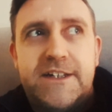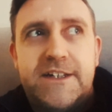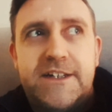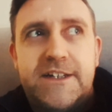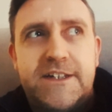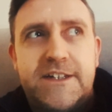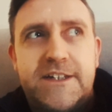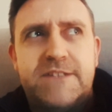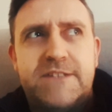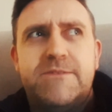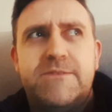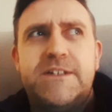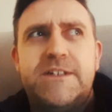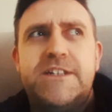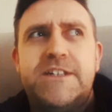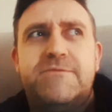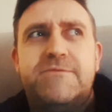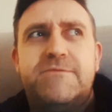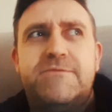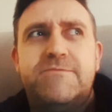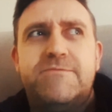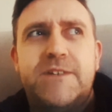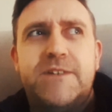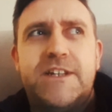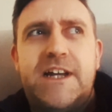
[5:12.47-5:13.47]
He said, when
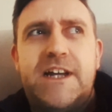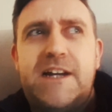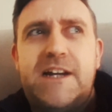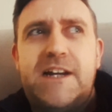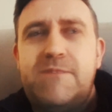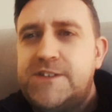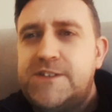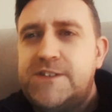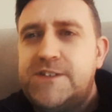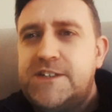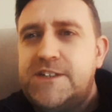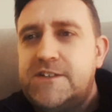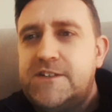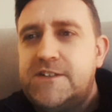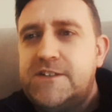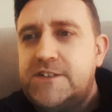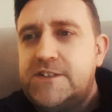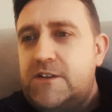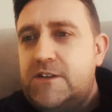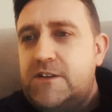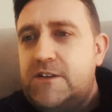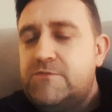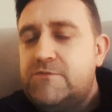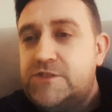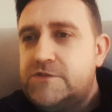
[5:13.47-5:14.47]
did that happen to you? I said,
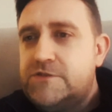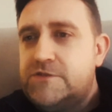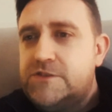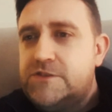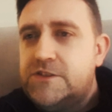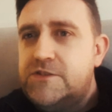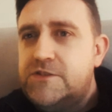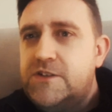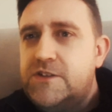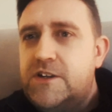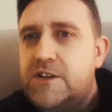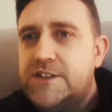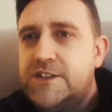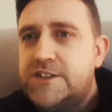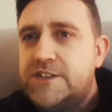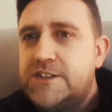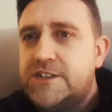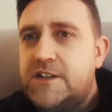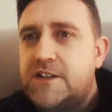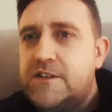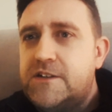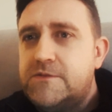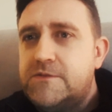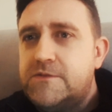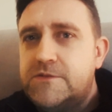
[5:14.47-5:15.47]
oh, just 2 nights
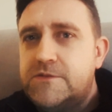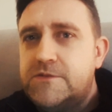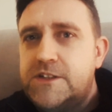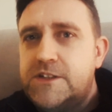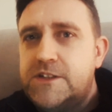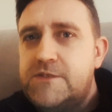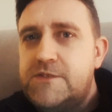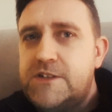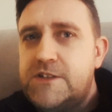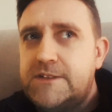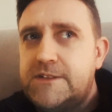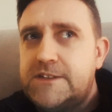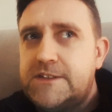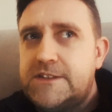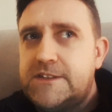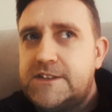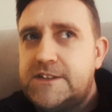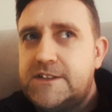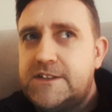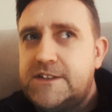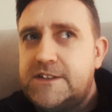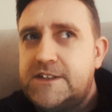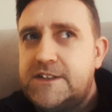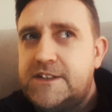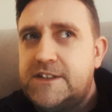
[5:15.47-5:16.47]
ago. And he was like, well,
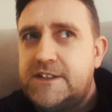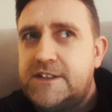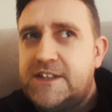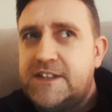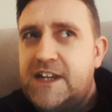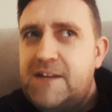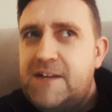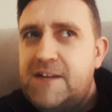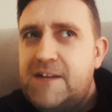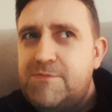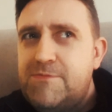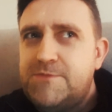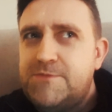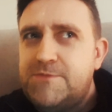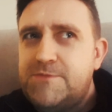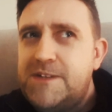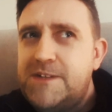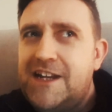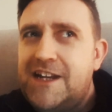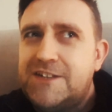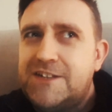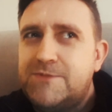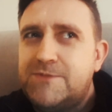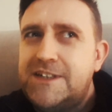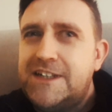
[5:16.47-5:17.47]
that happened to me
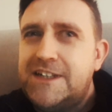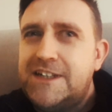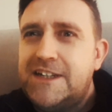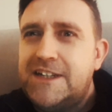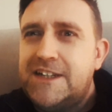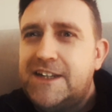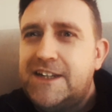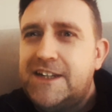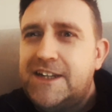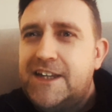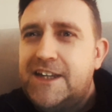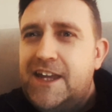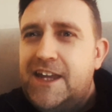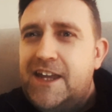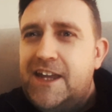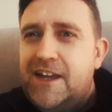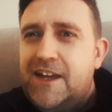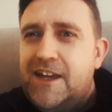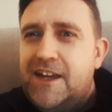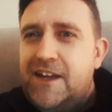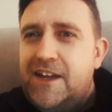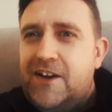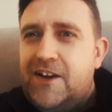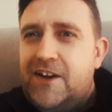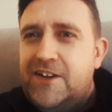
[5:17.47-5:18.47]
last week.
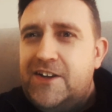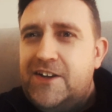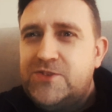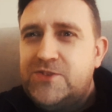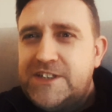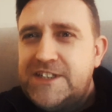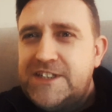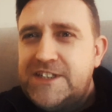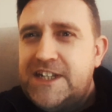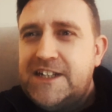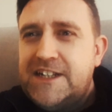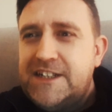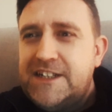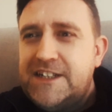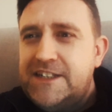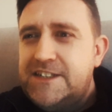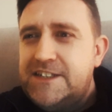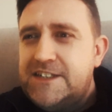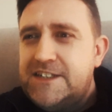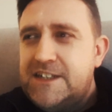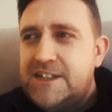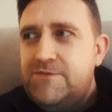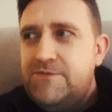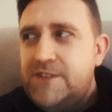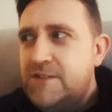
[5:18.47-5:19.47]
I saw exactly the
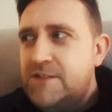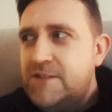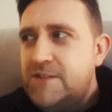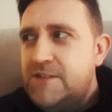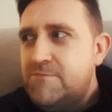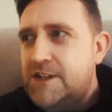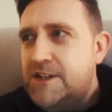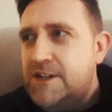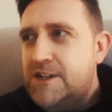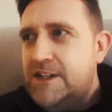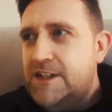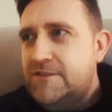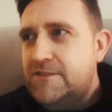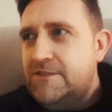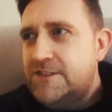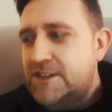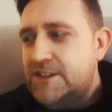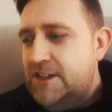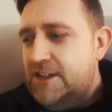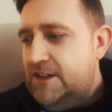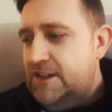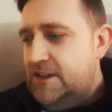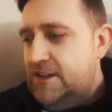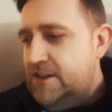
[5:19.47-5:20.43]
same thing in my house.